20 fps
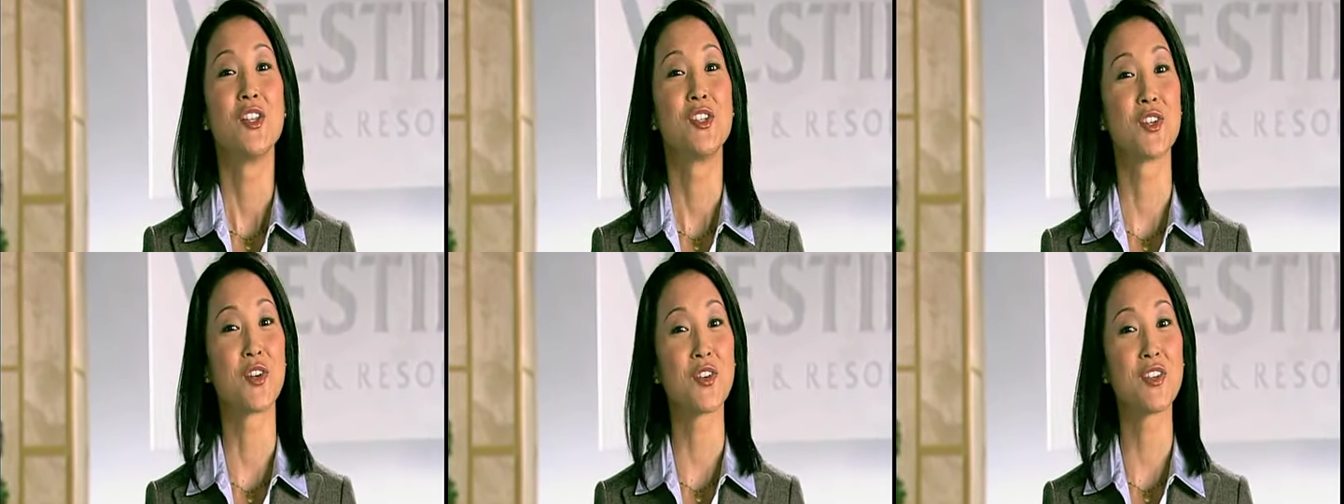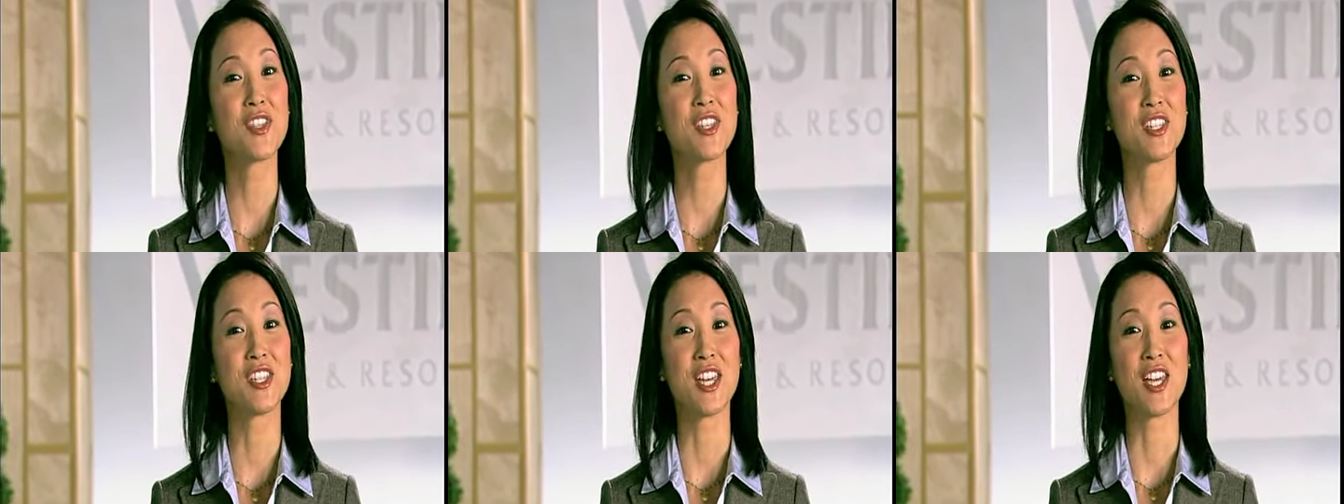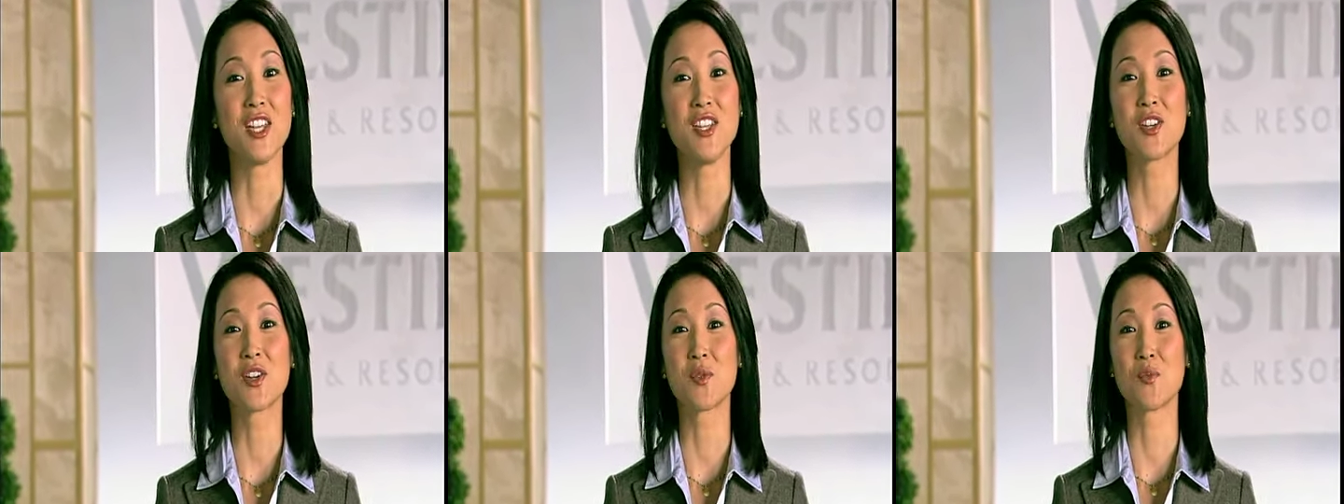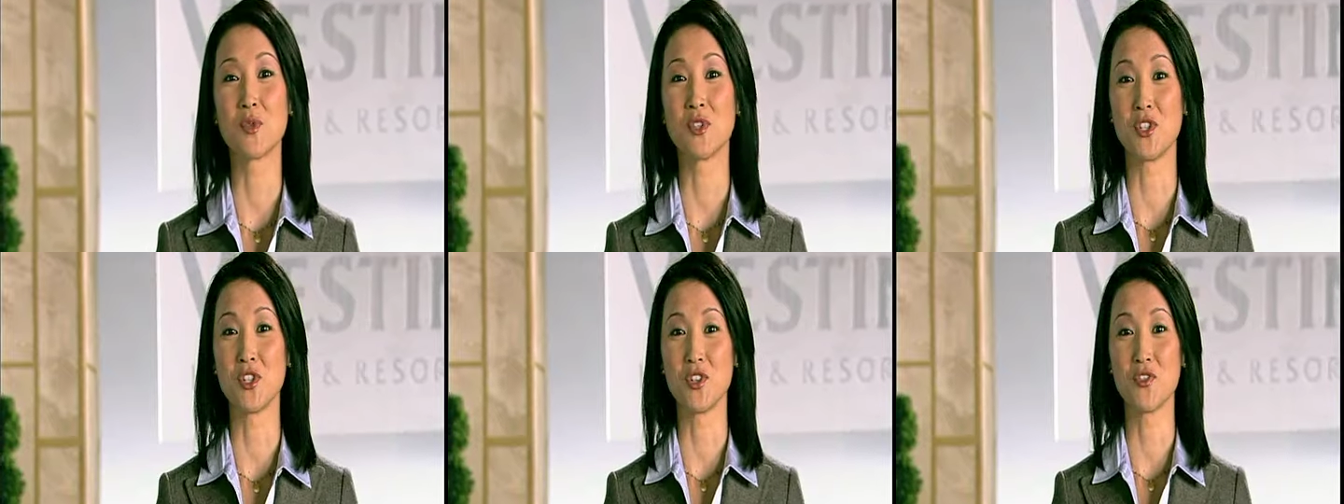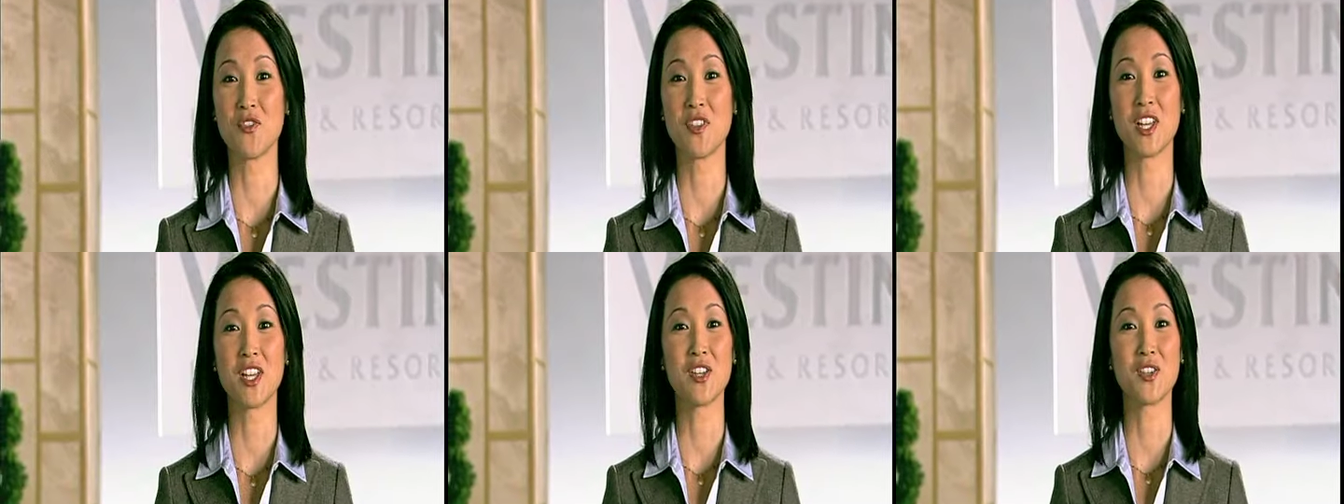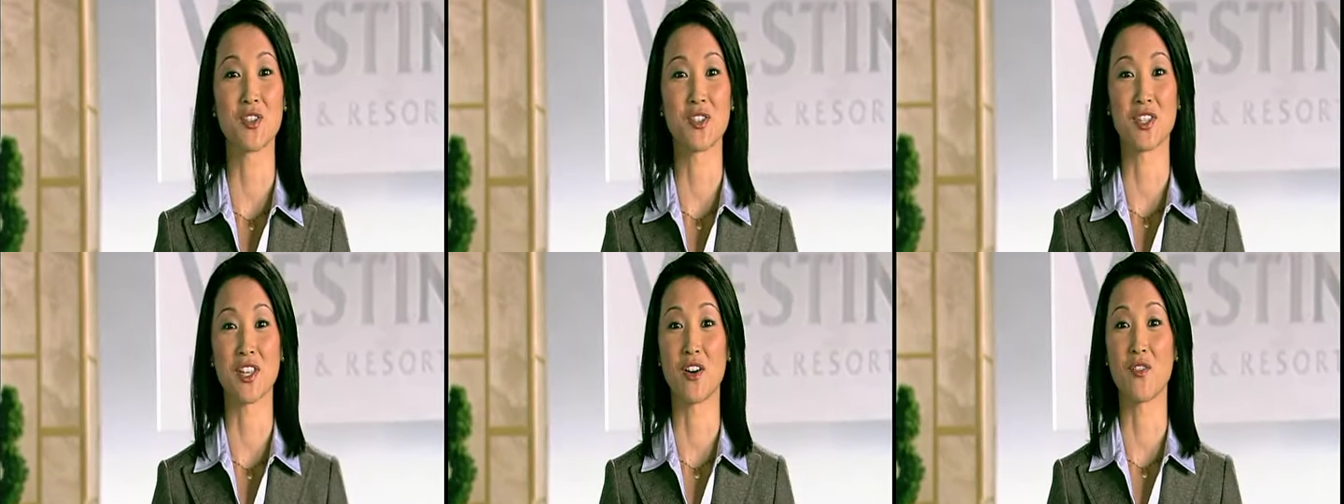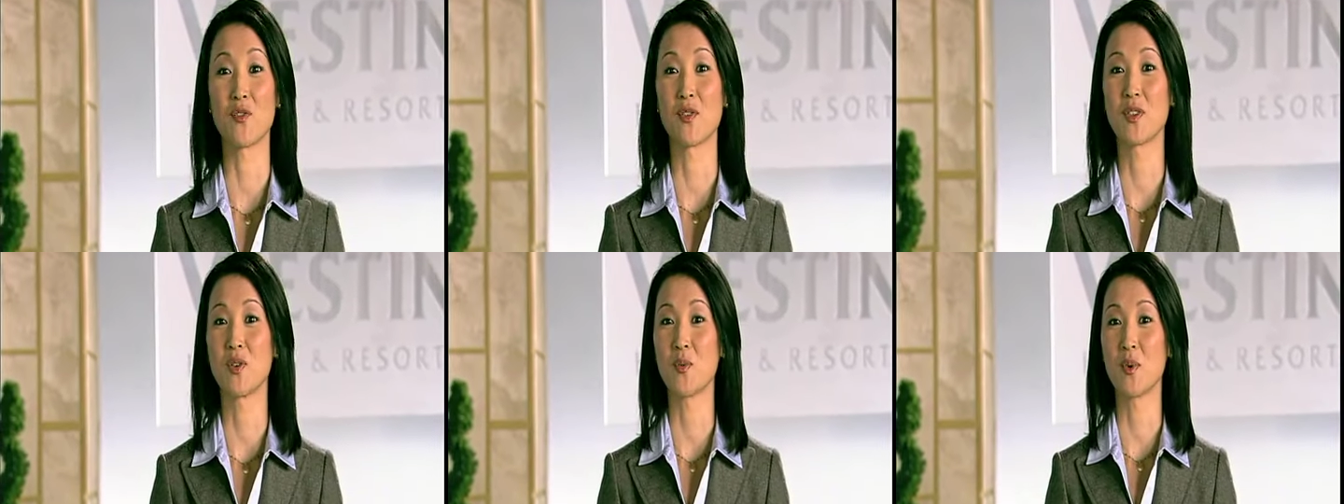During the day, you can rejuvenate
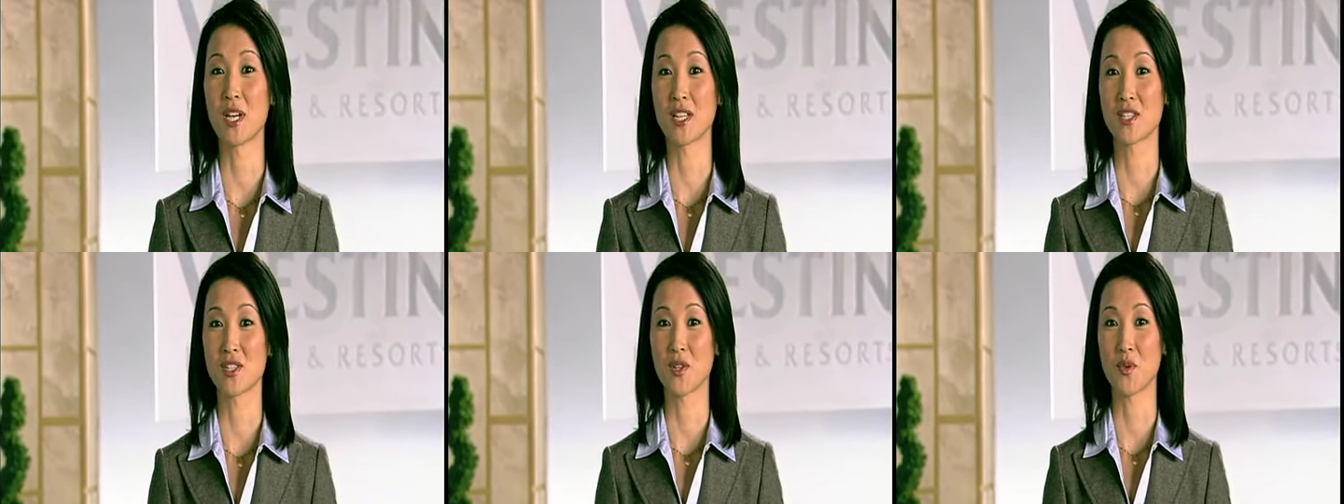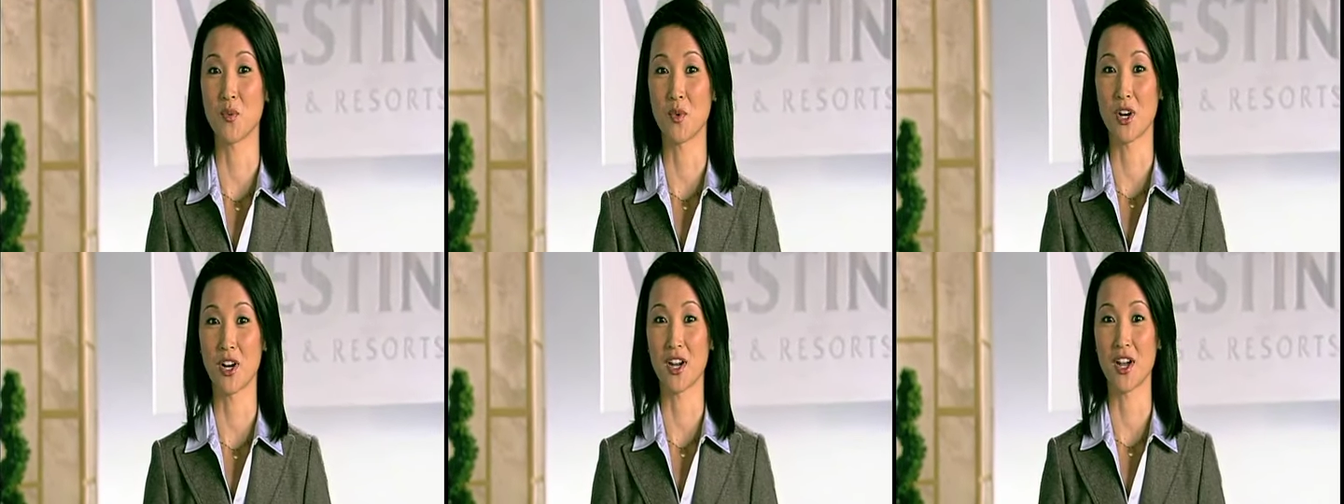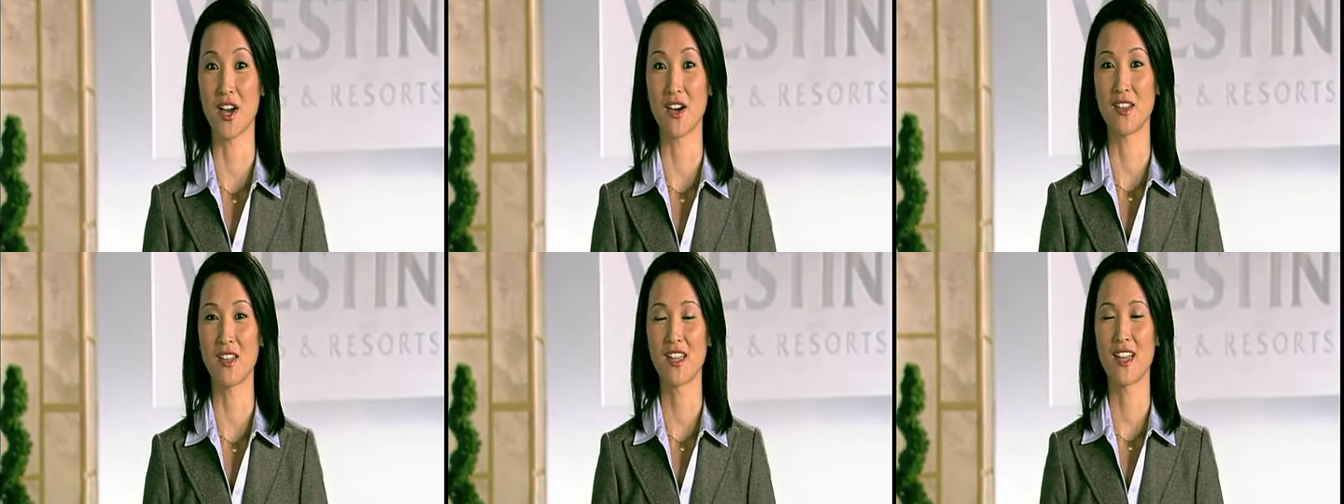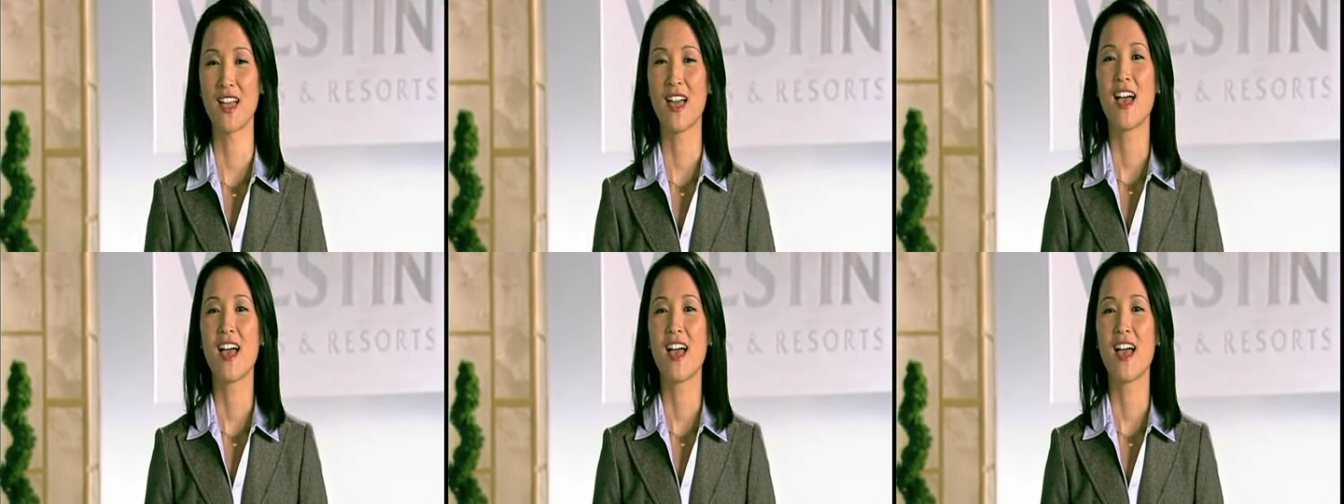yourself with a Westin workout.